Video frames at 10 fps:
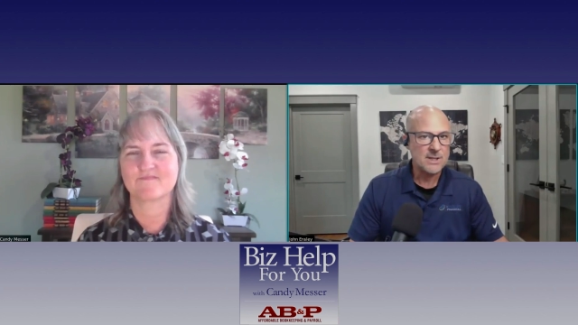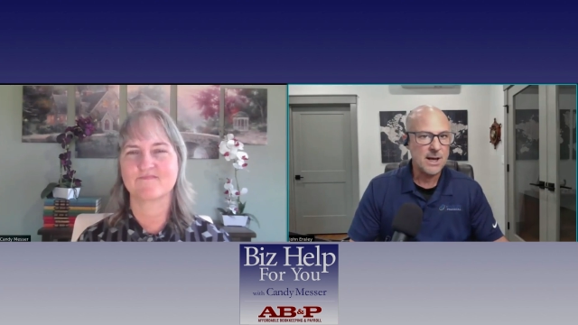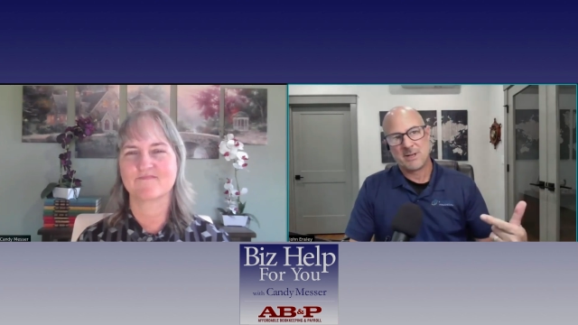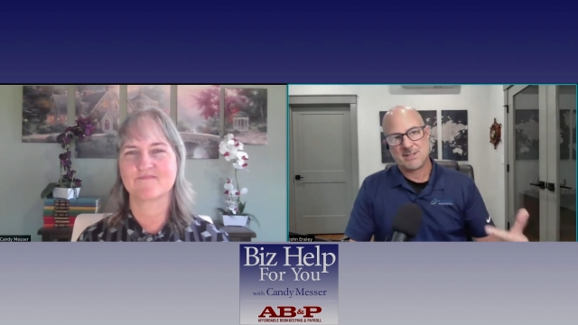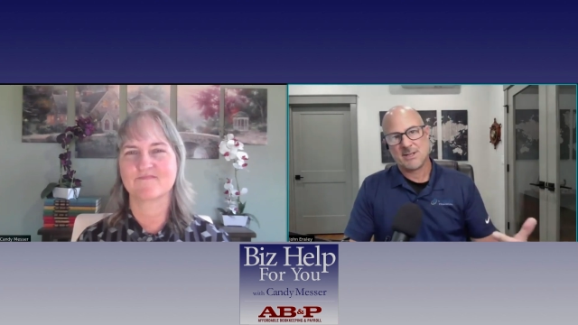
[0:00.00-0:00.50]

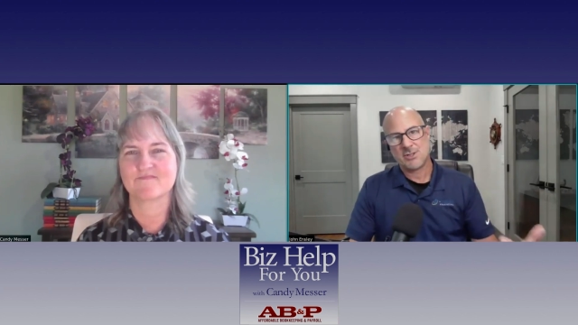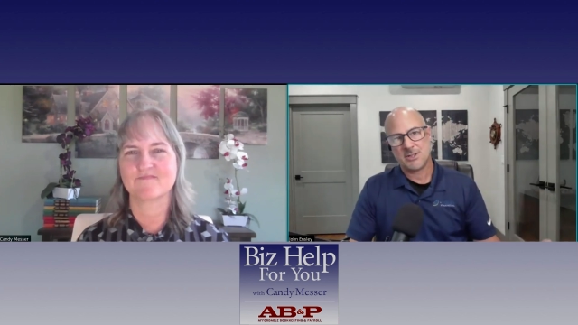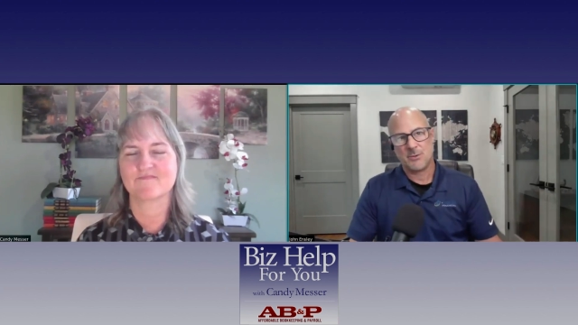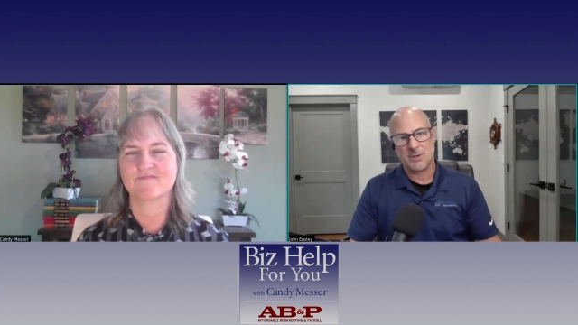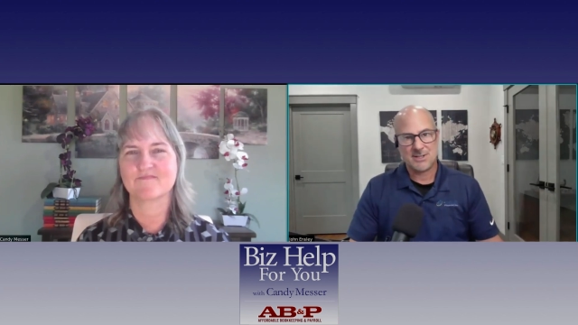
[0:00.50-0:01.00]
Speaker 1: But
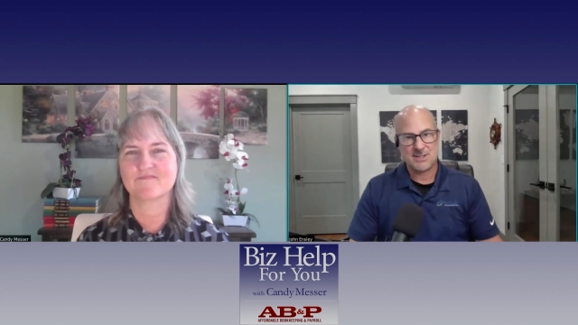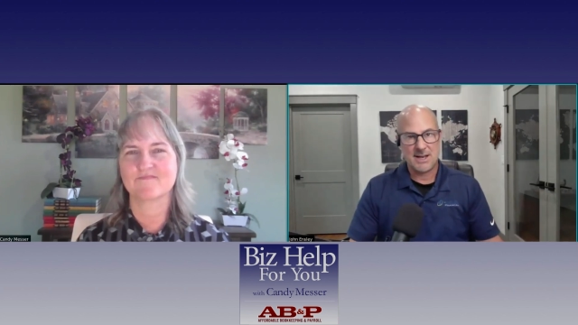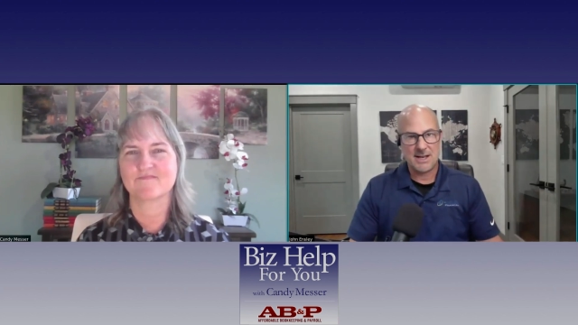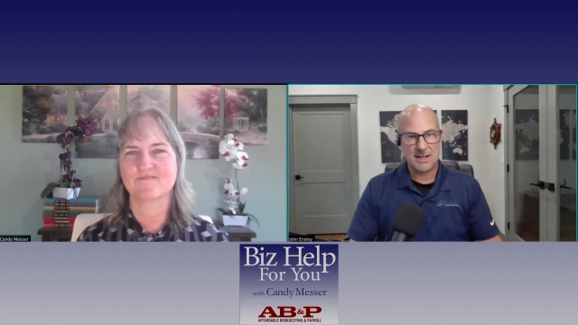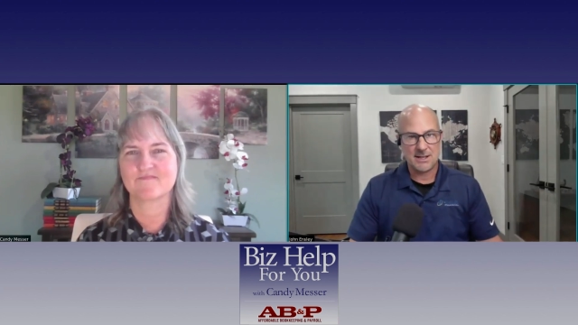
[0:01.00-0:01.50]
essentially, what it's
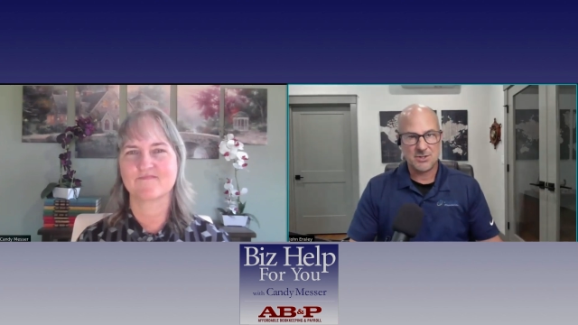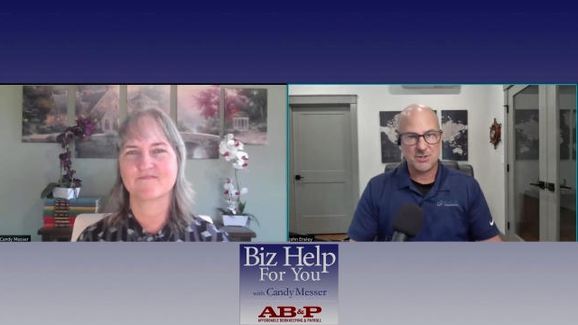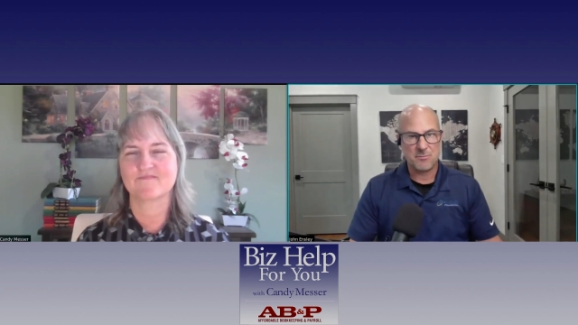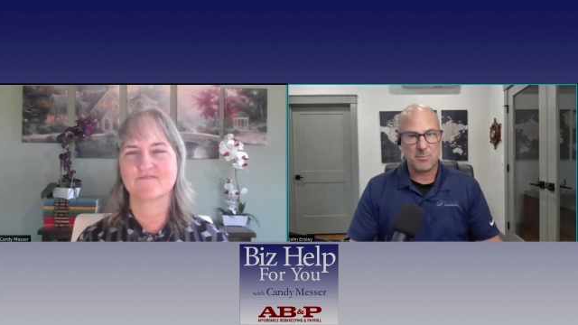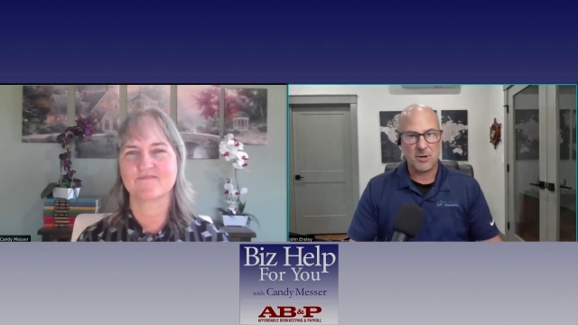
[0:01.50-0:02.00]
saying
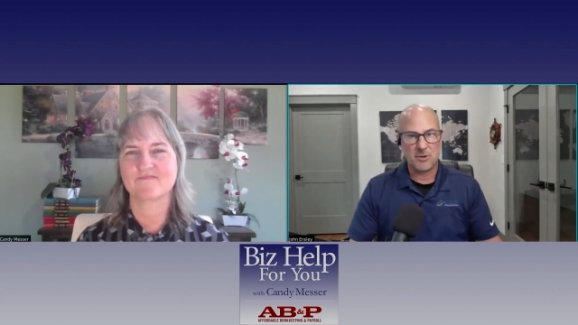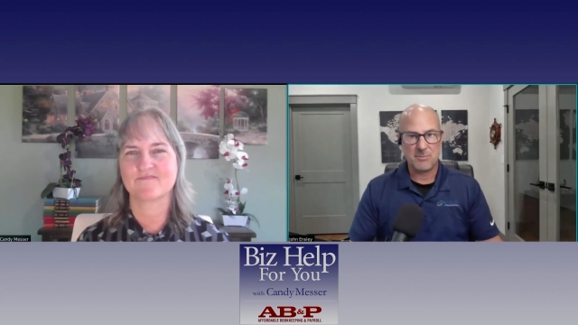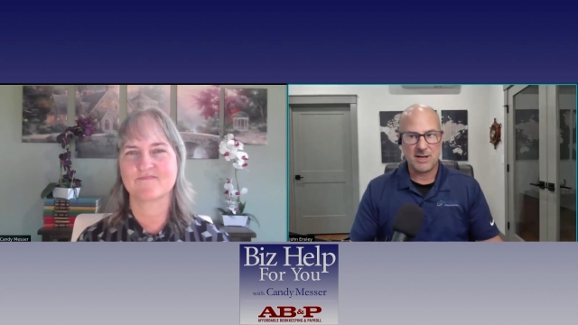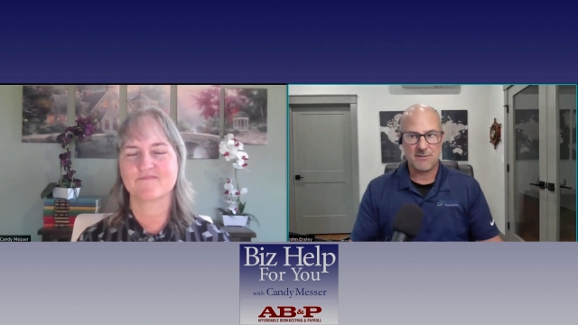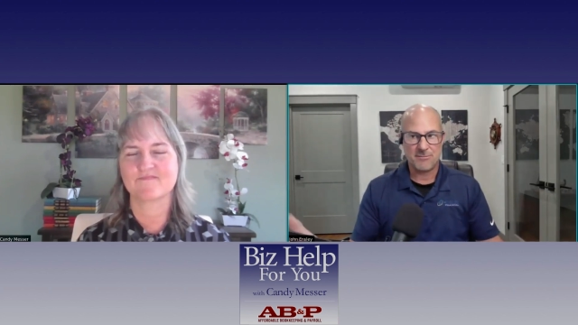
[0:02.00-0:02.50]
is you've
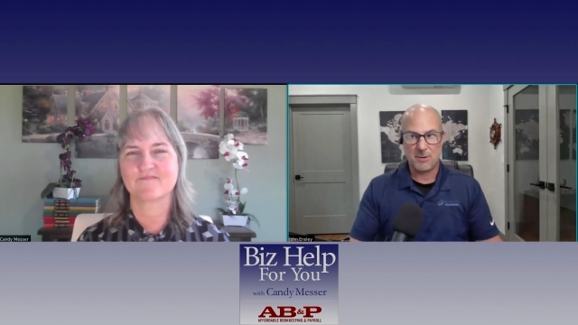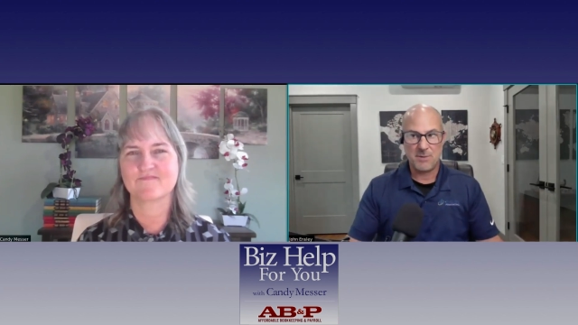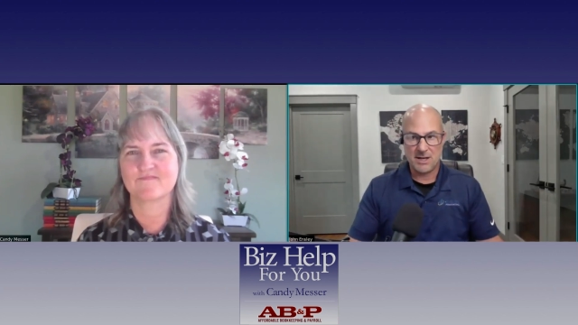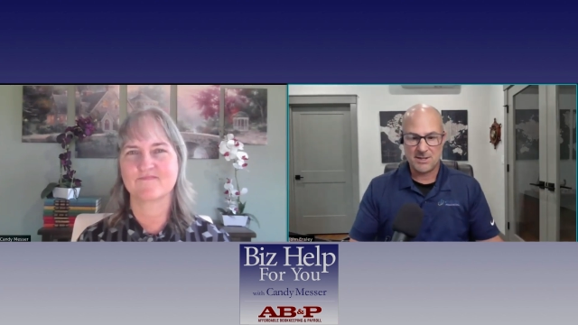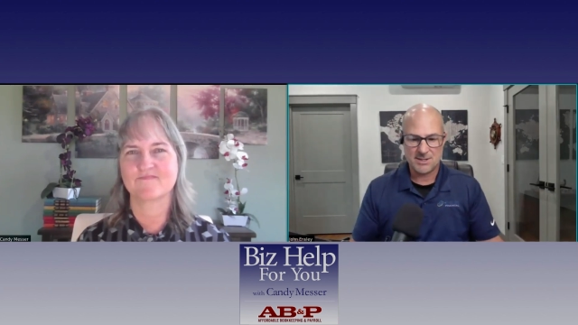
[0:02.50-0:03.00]
borrowed money
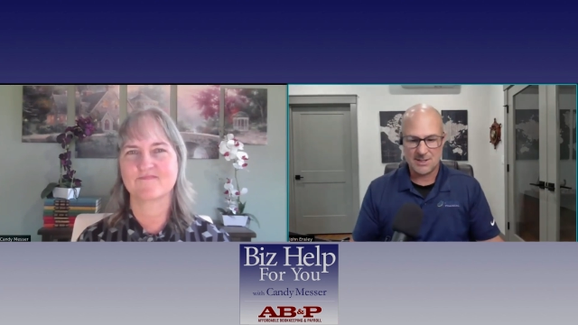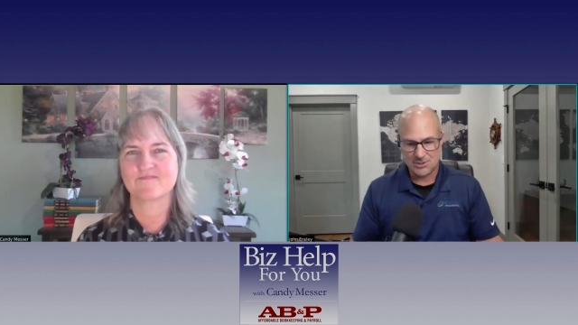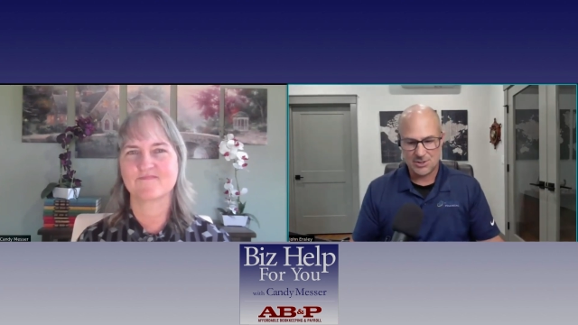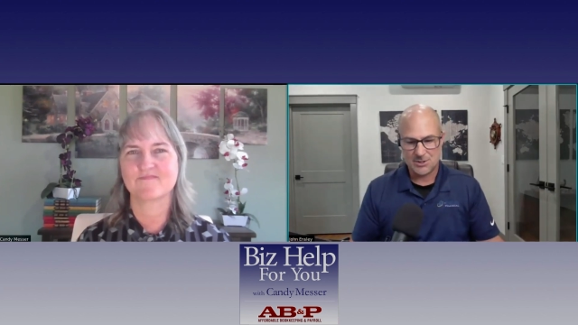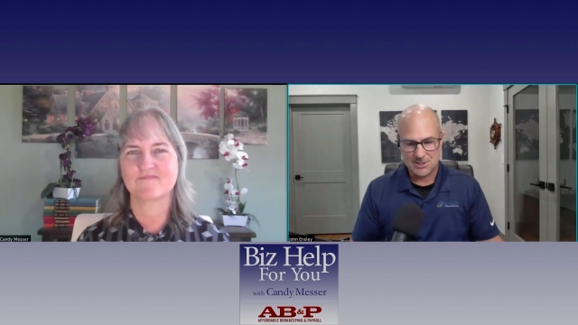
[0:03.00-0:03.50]
from us,
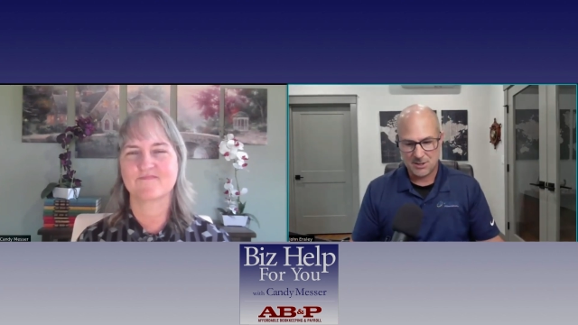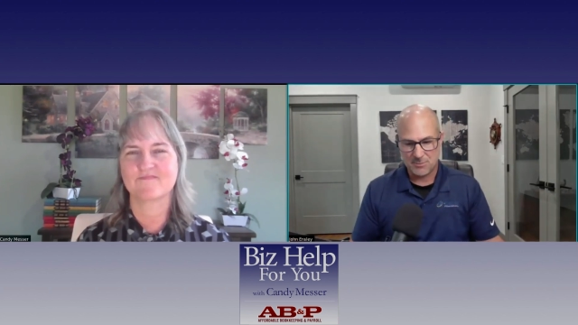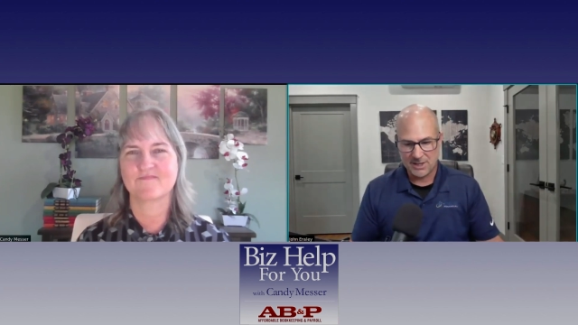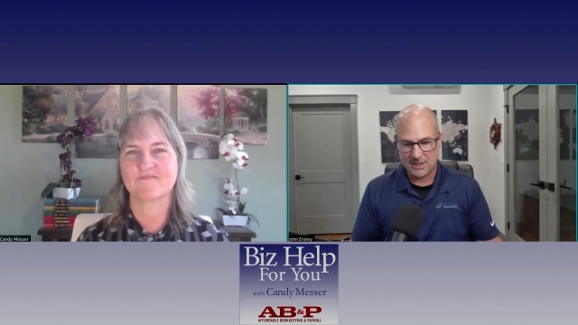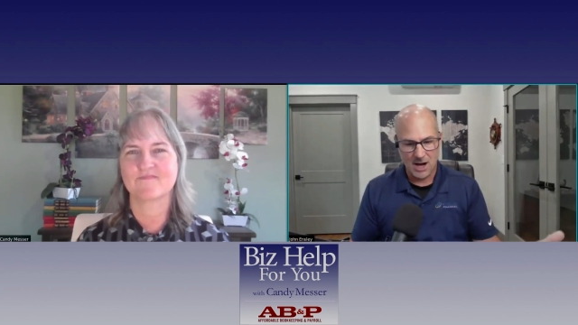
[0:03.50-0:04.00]
the insurance
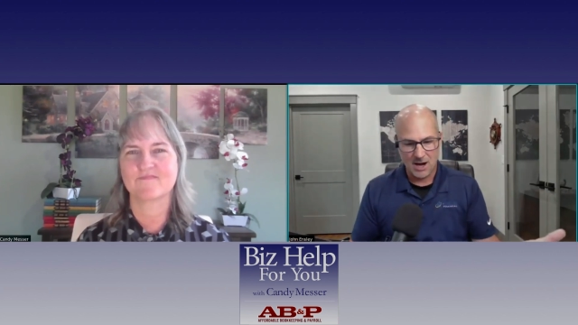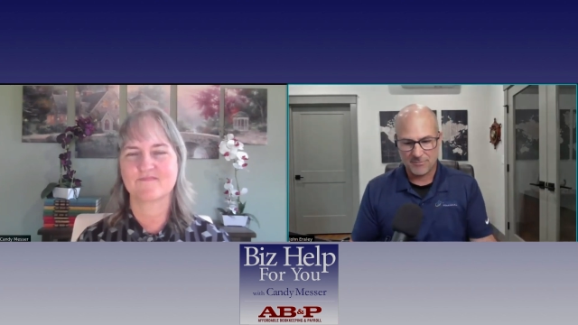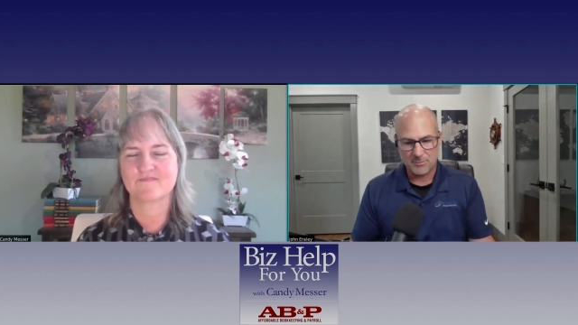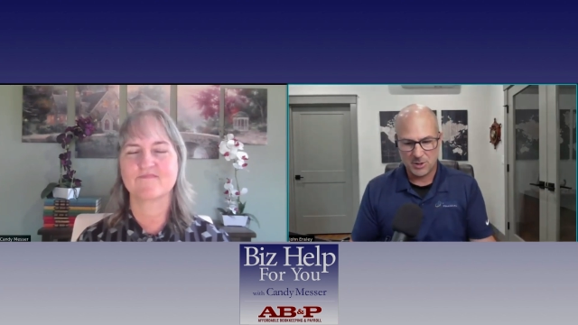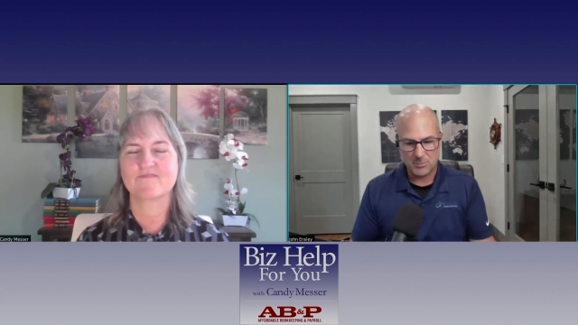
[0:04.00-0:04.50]
company,
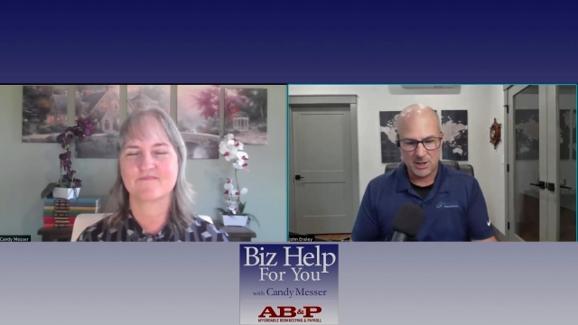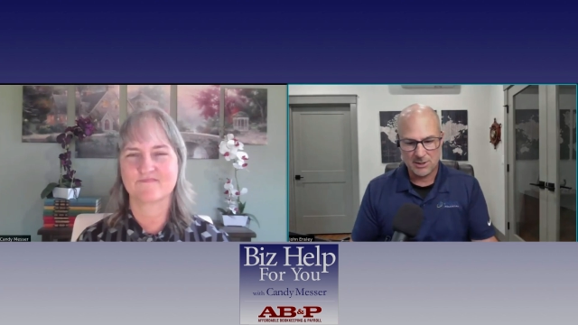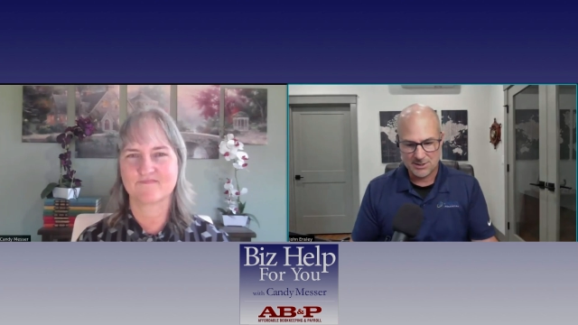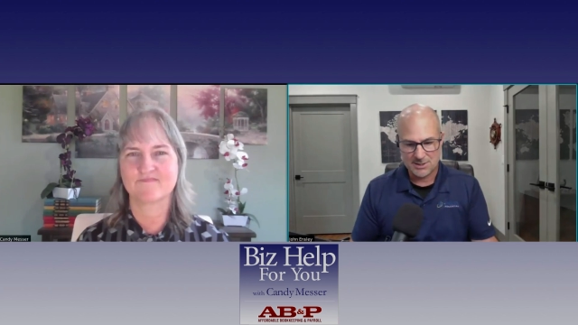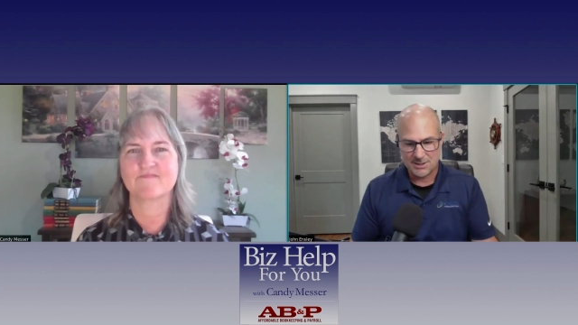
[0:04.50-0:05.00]
not from your
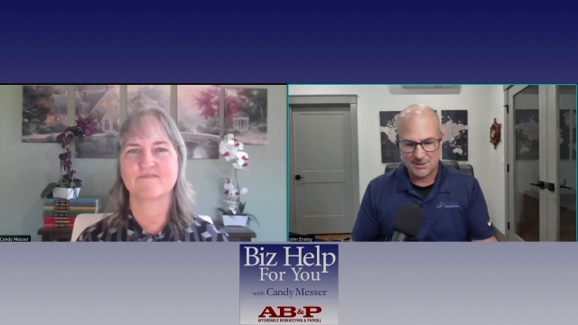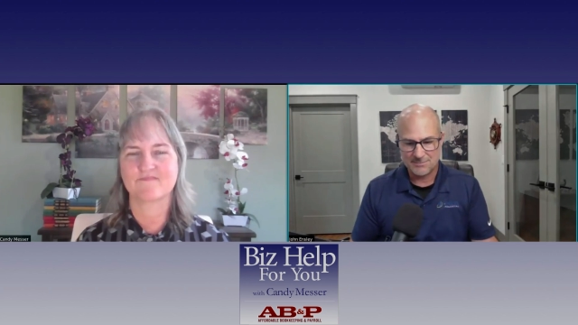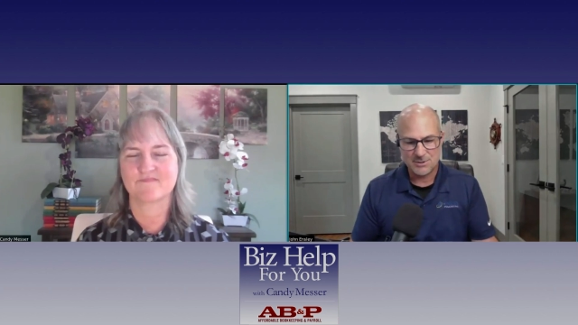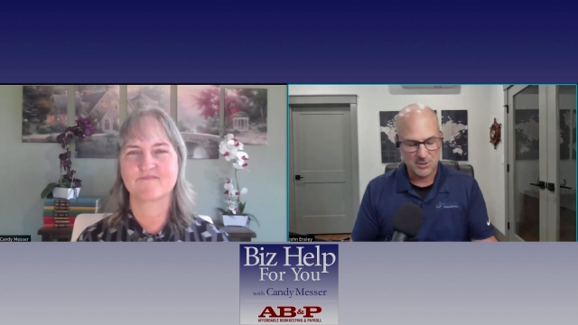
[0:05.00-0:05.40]
policy.